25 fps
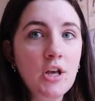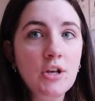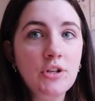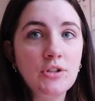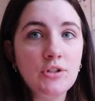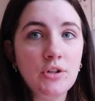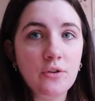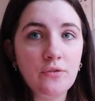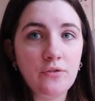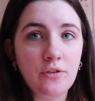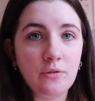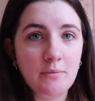
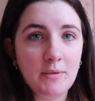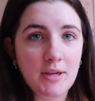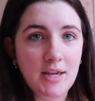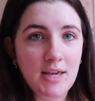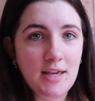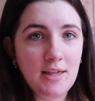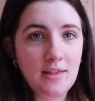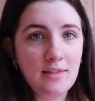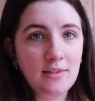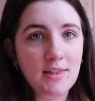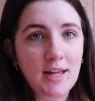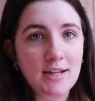So for
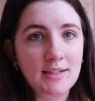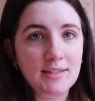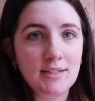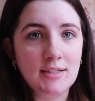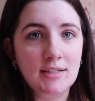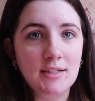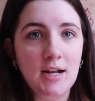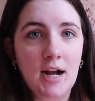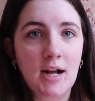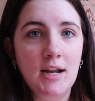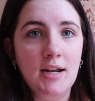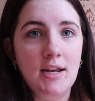me, that's
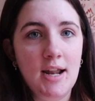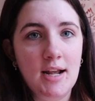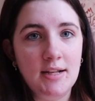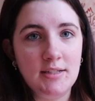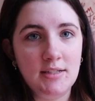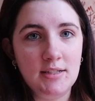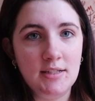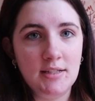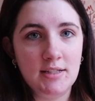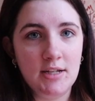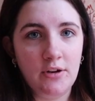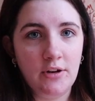not a
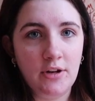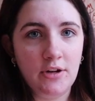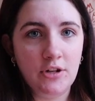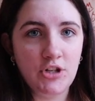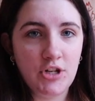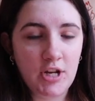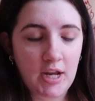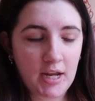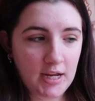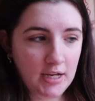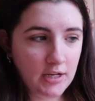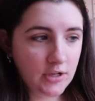necessary
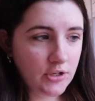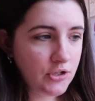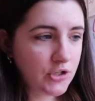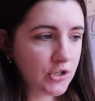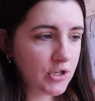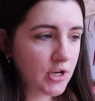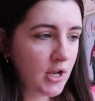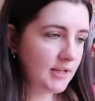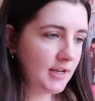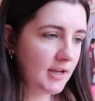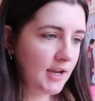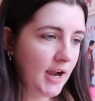
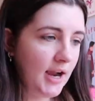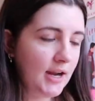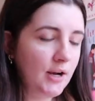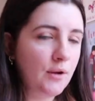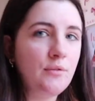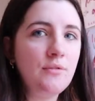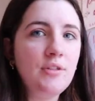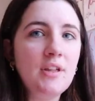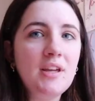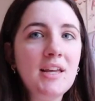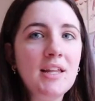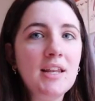change. I
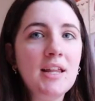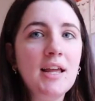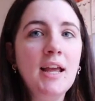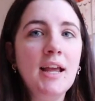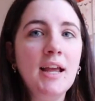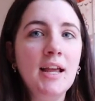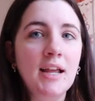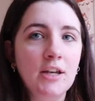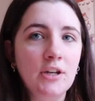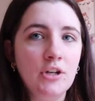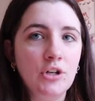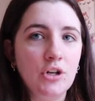don't think it
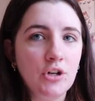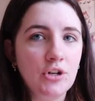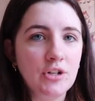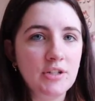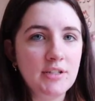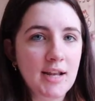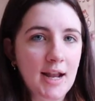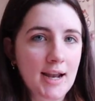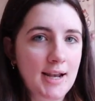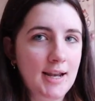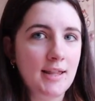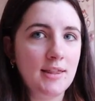
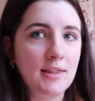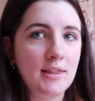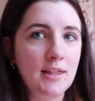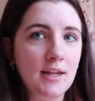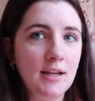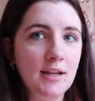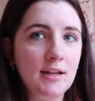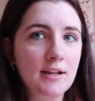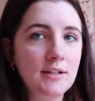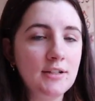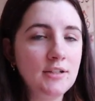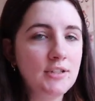hinders
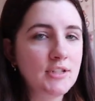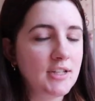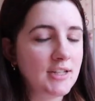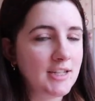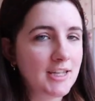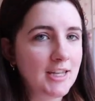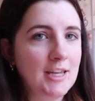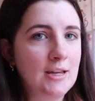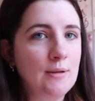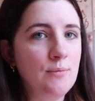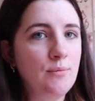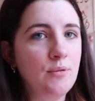anything to
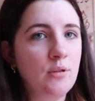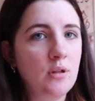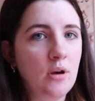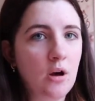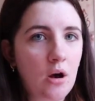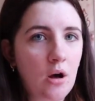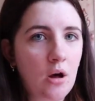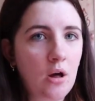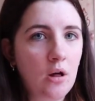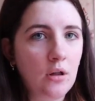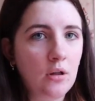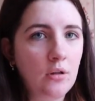keep the
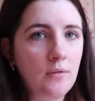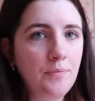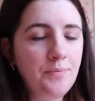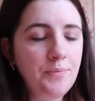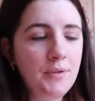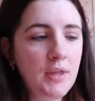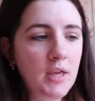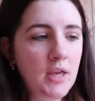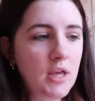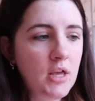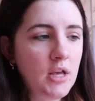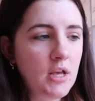all.
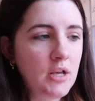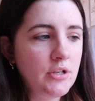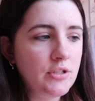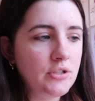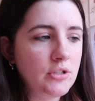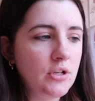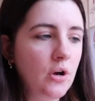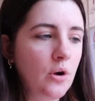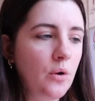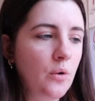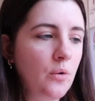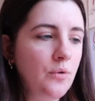
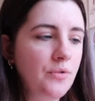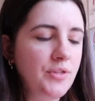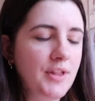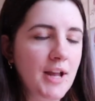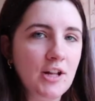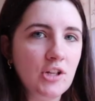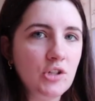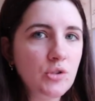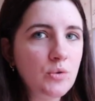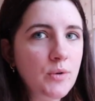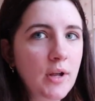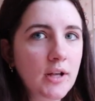So
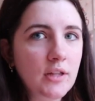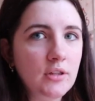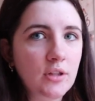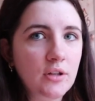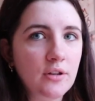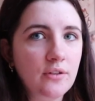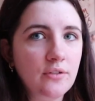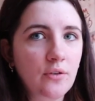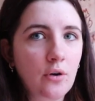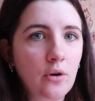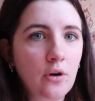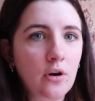that's what I
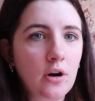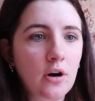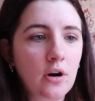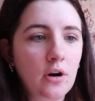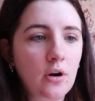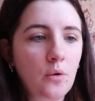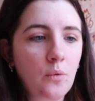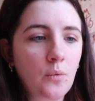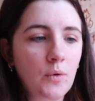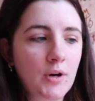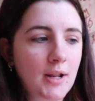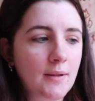look
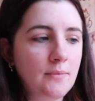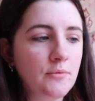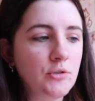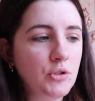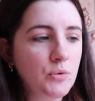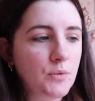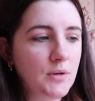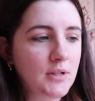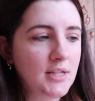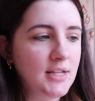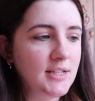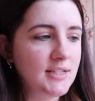for when I'm
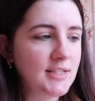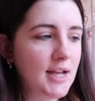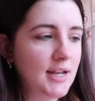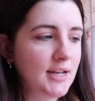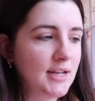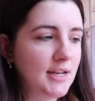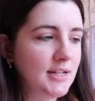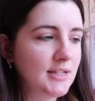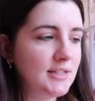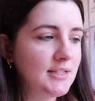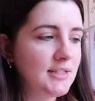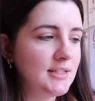doing these
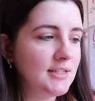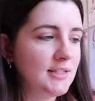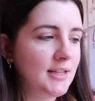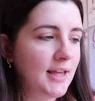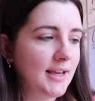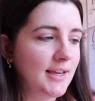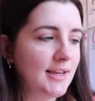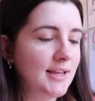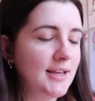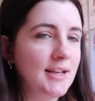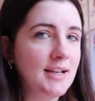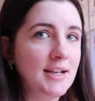edits.
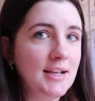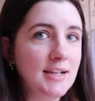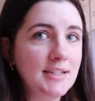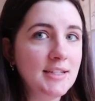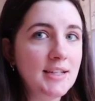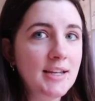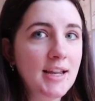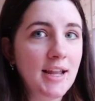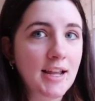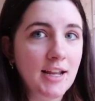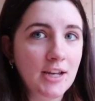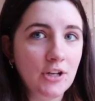Like, is
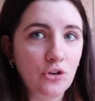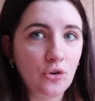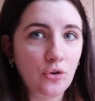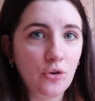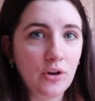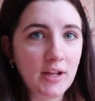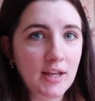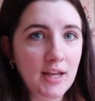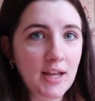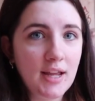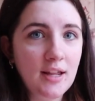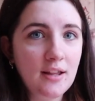it
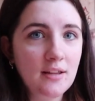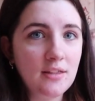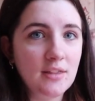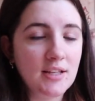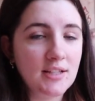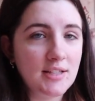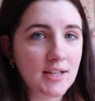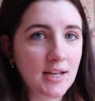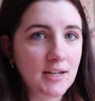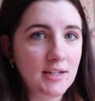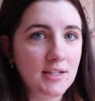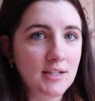hindering it,
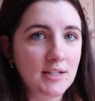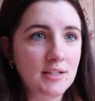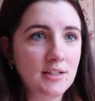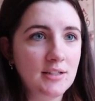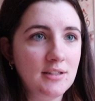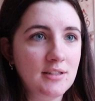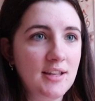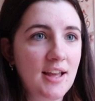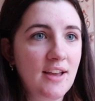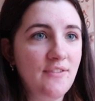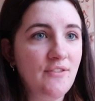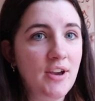the
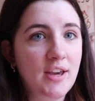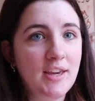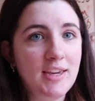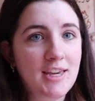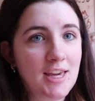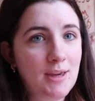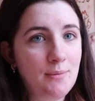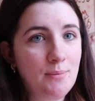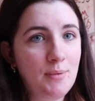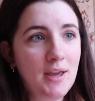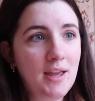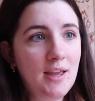sentence, if I
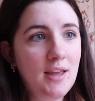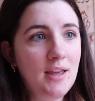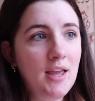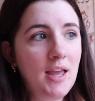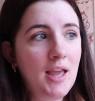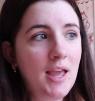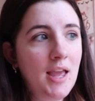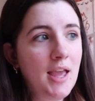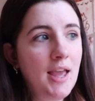keep it?